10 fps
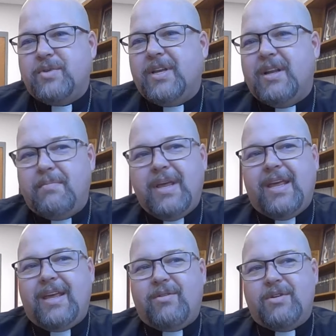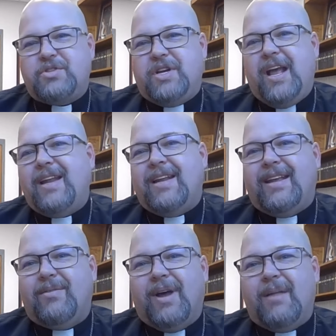really to be
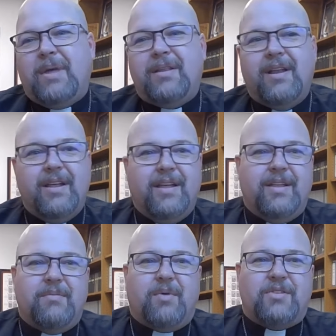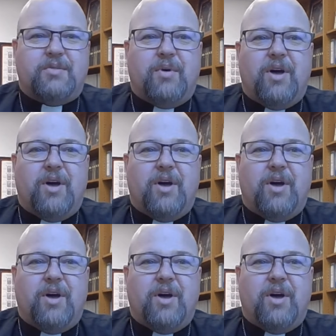Christianity, right? I mean, Apostle mm.